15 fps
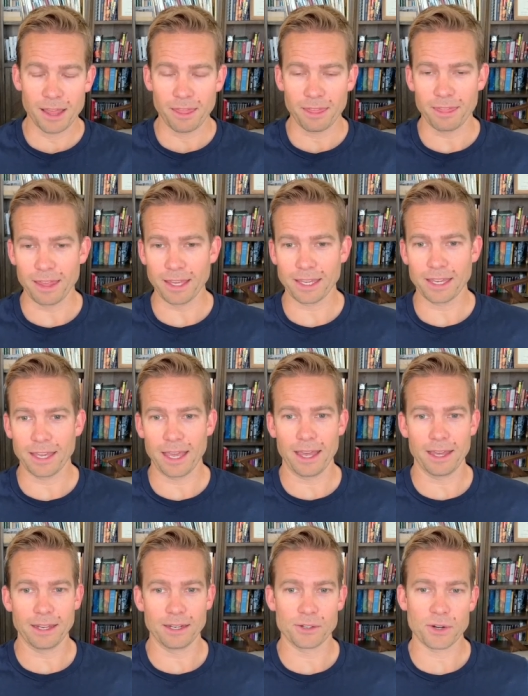They
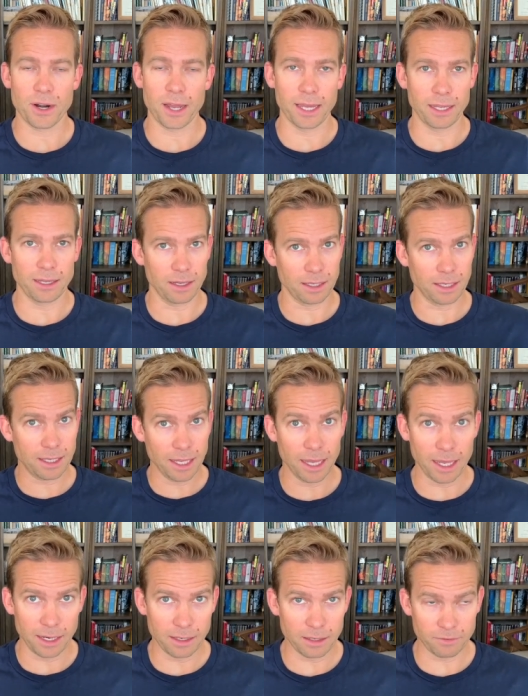can try
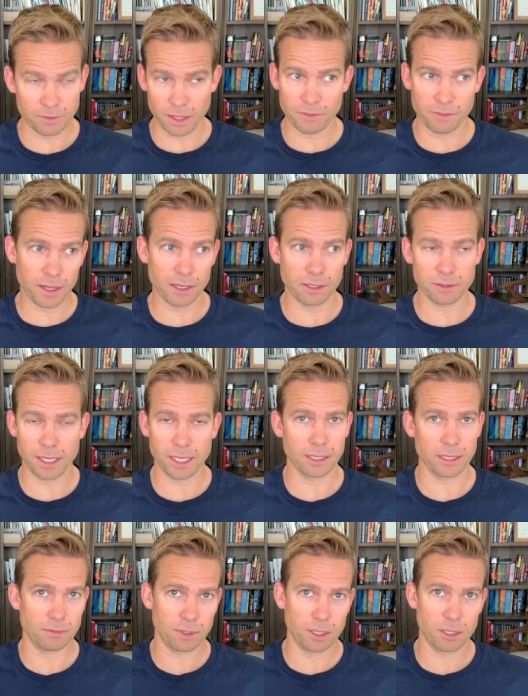again. If they fail, they
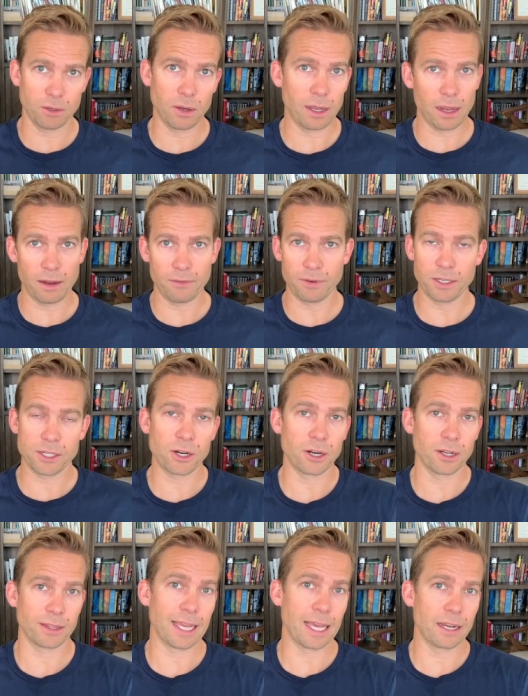can, you know, every turn
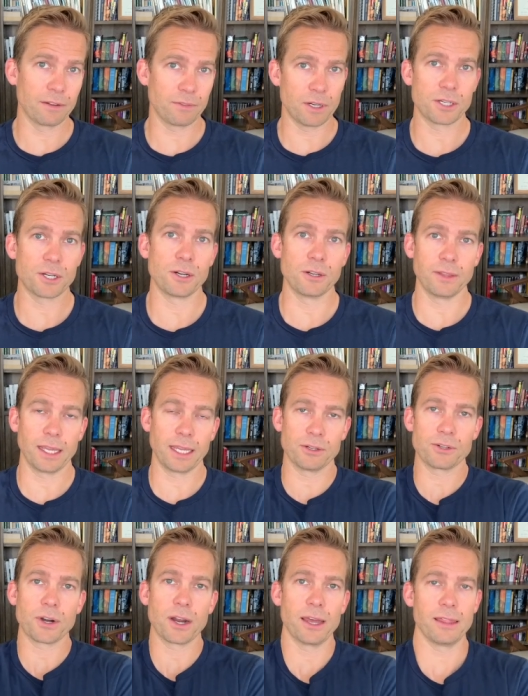at the end of their turn, they can
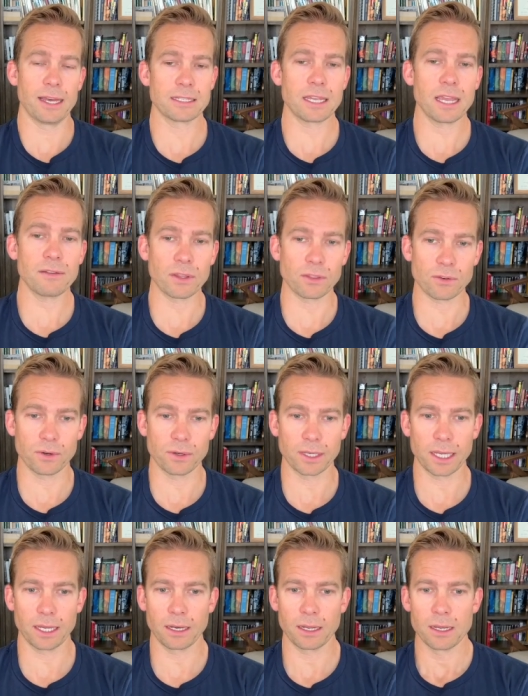try that saving throw
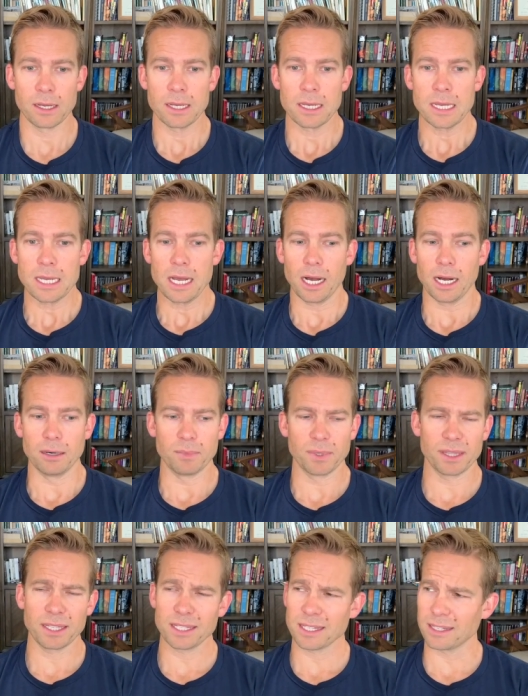again. But
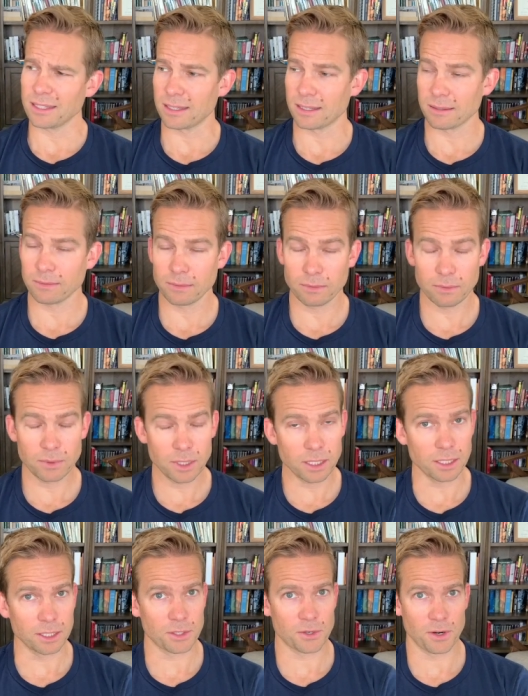this is really
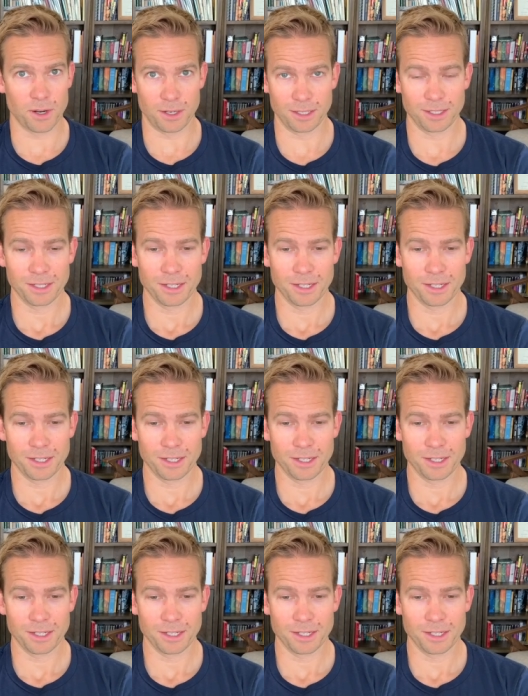strong.